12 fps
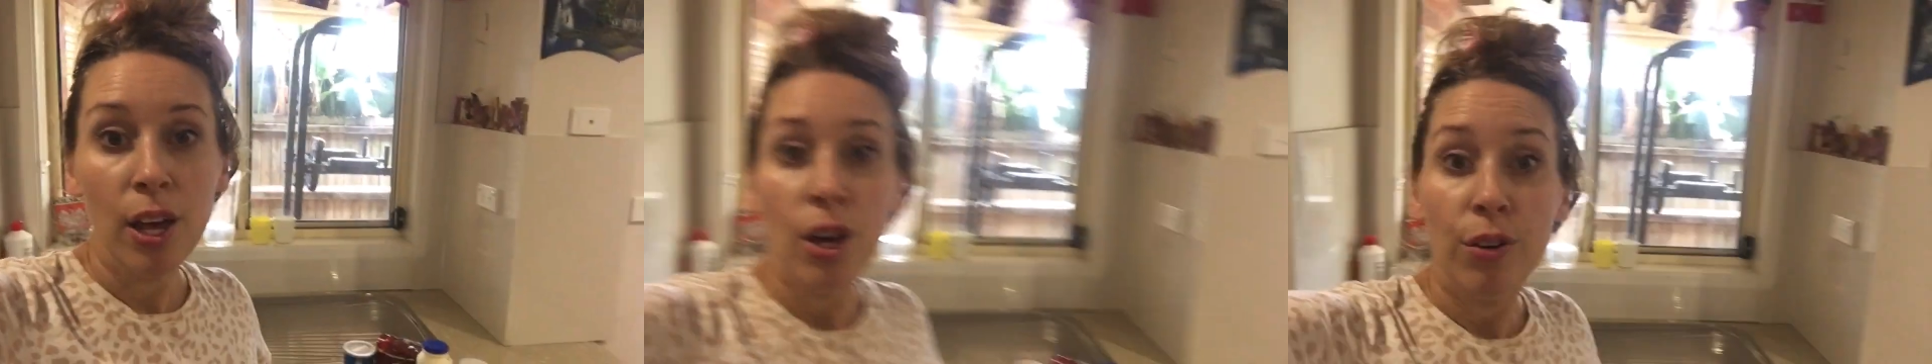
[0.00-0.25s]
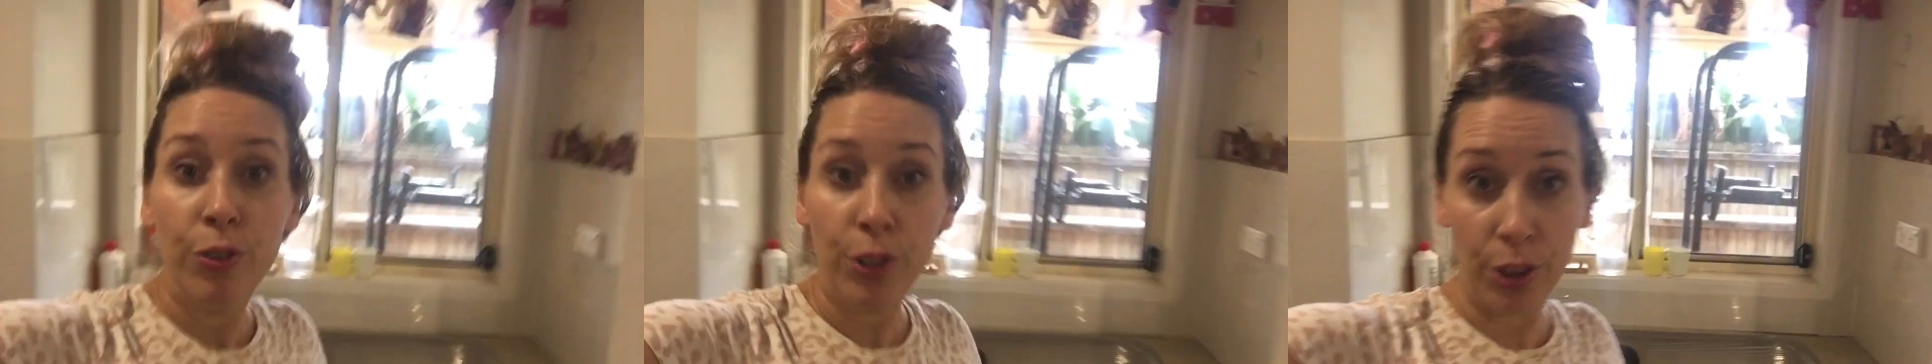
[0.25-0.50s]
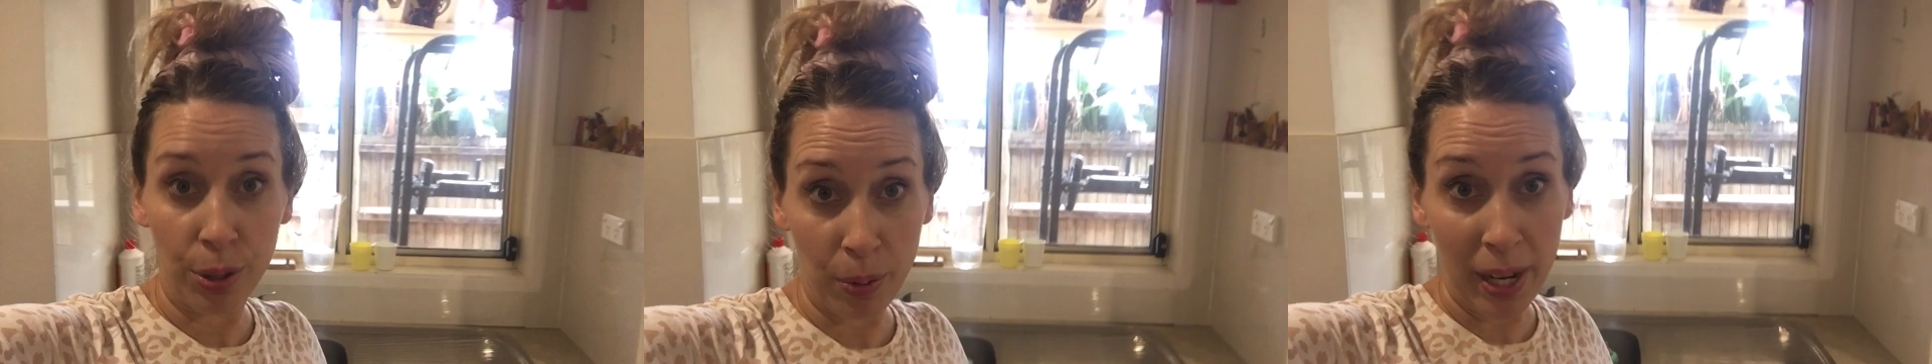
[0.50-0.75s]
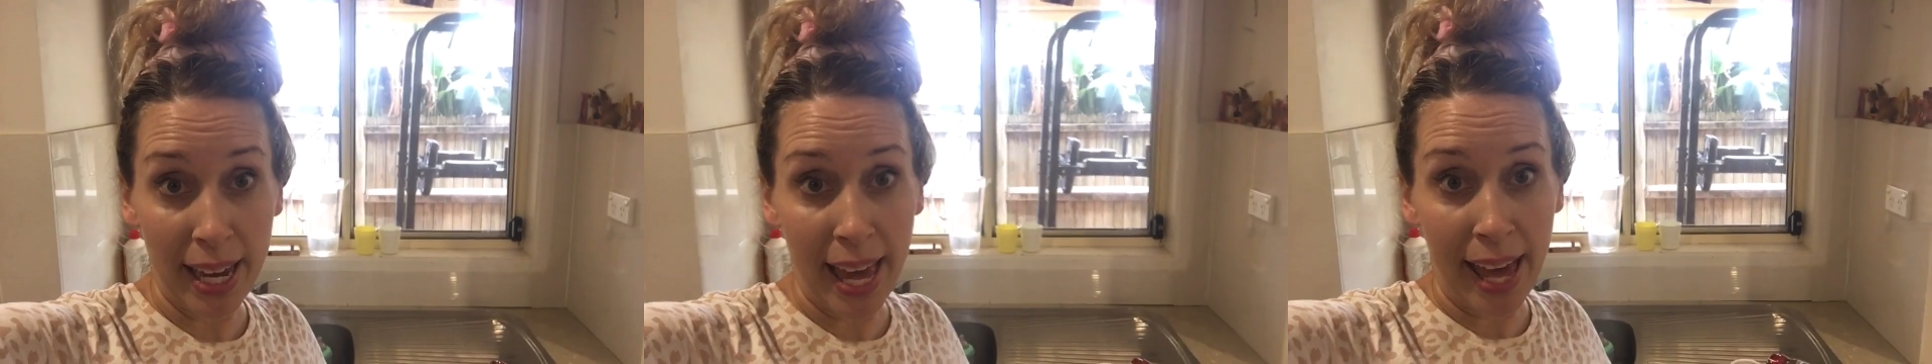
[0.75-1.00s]
for
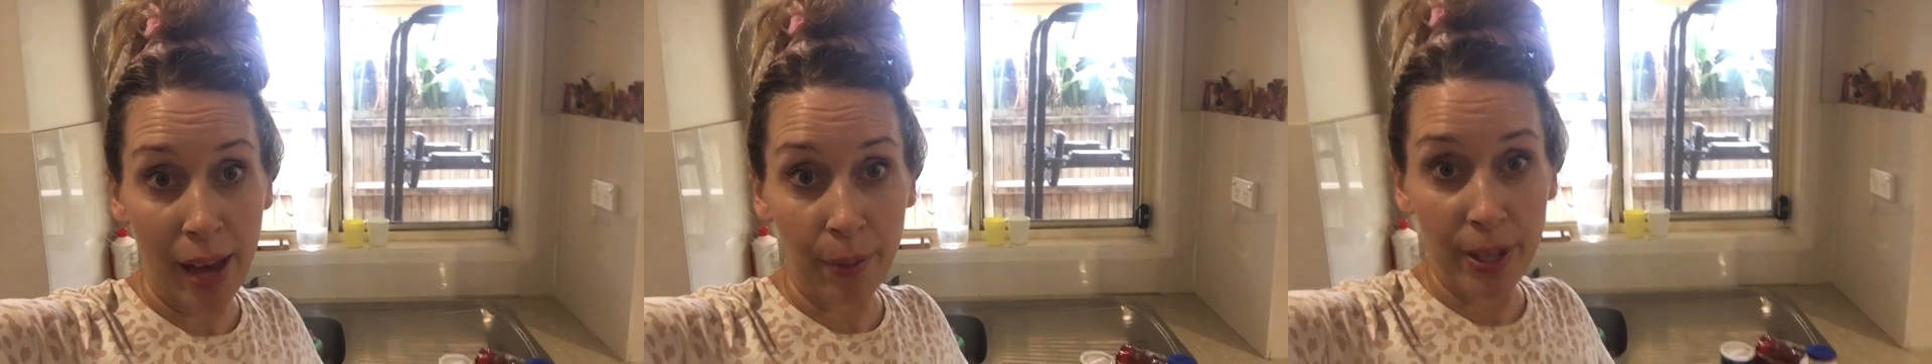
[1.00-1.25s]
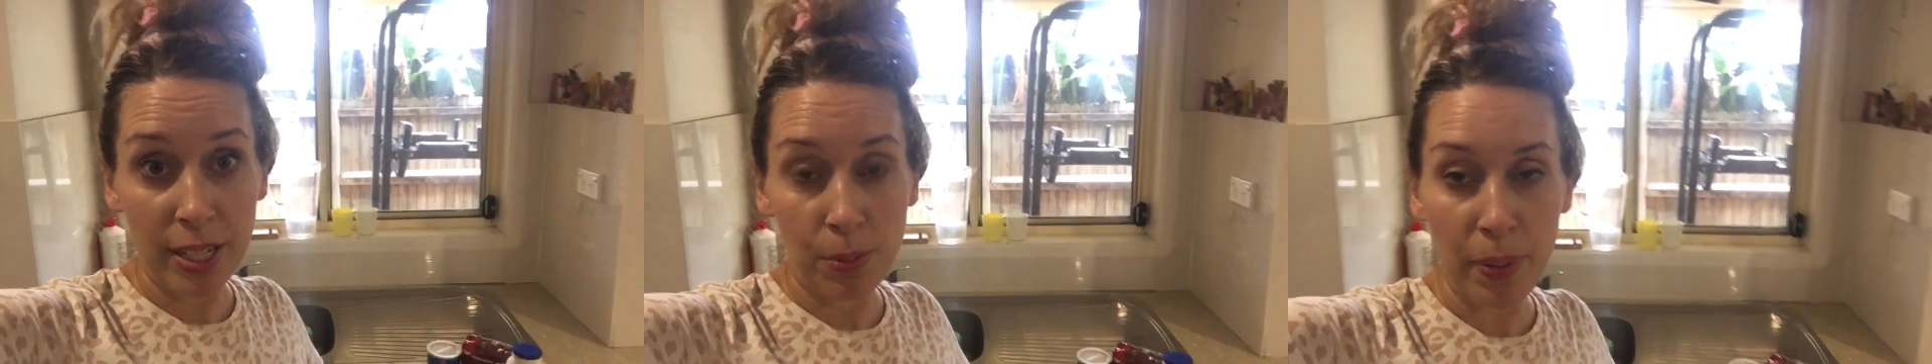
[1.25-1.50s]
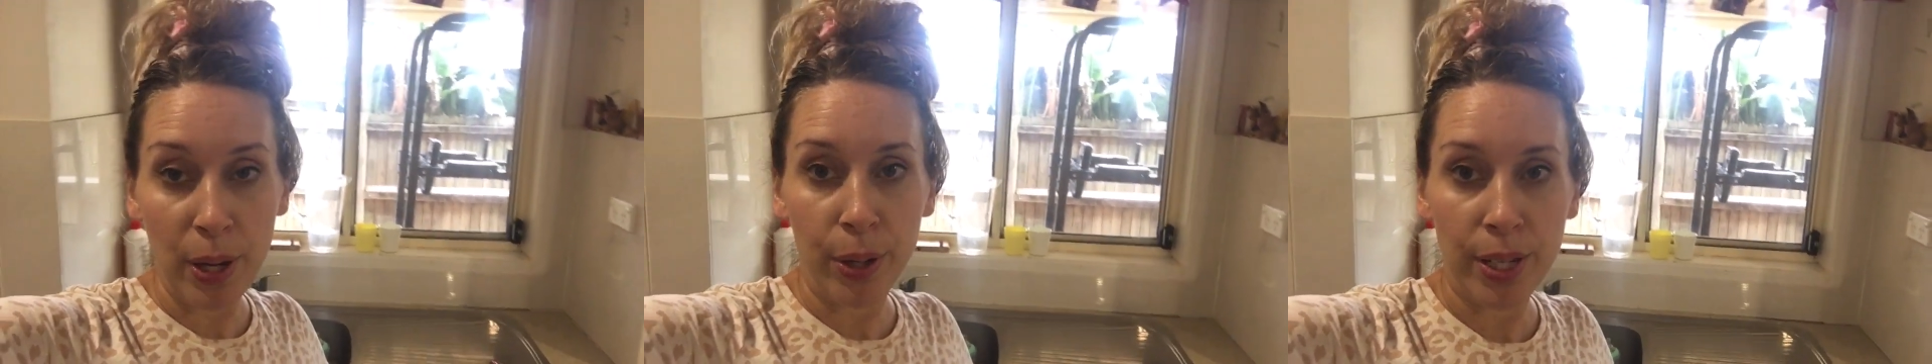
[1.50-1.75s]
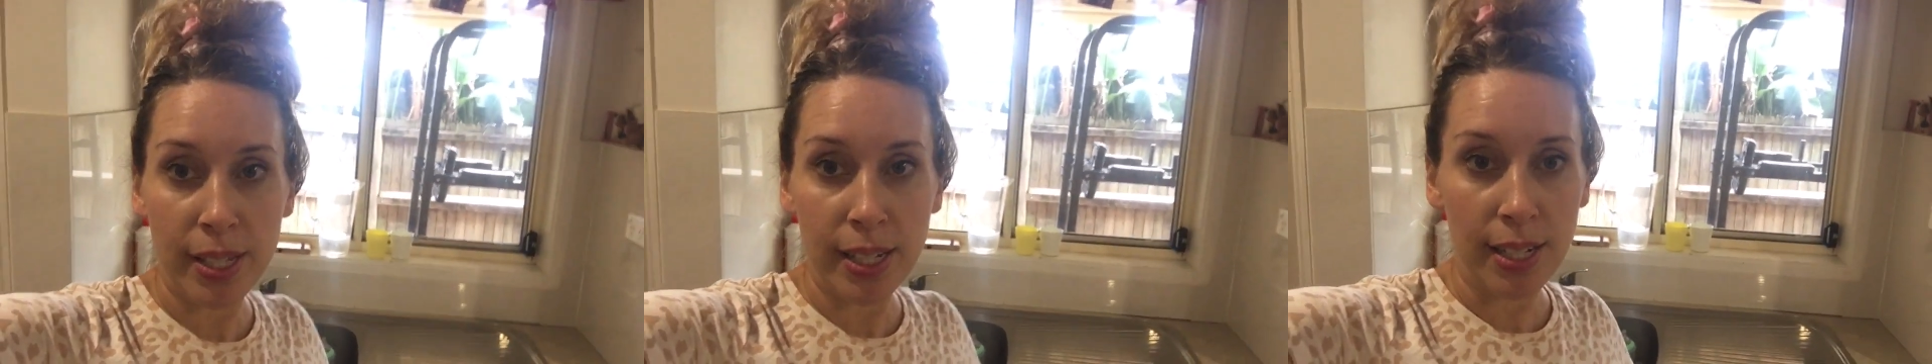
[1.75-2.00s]
3 hours
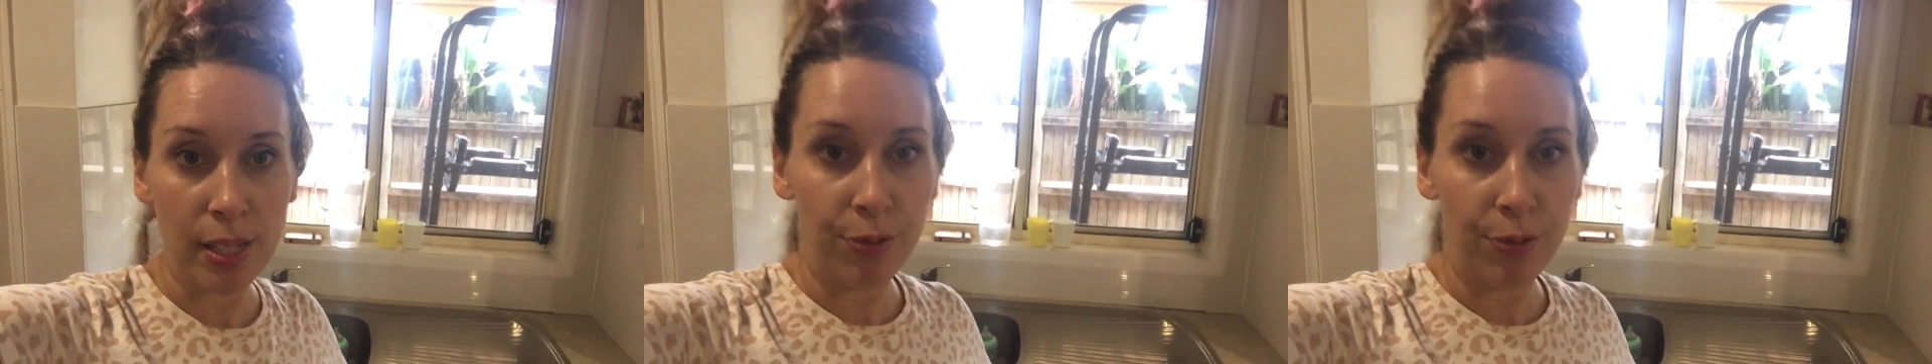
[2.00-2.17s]
because it is